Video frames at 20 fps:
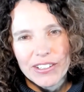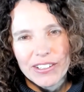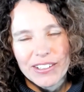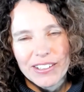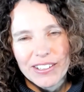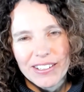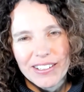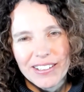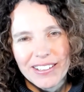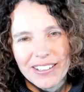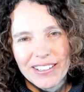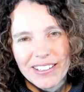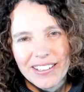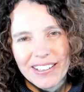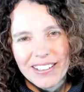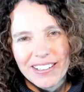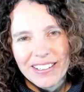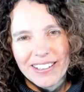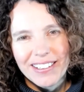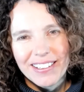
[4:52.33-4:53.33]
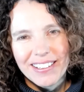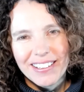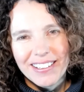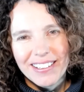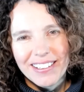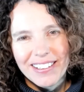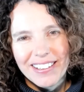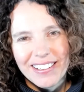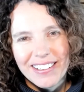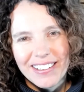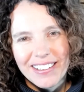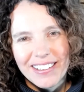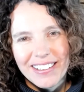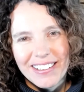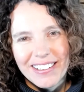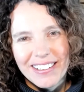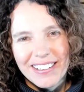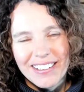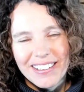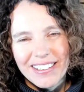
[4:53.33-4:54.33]

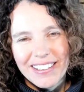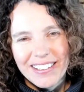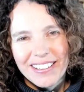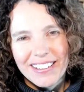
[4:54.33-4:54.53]
(silence)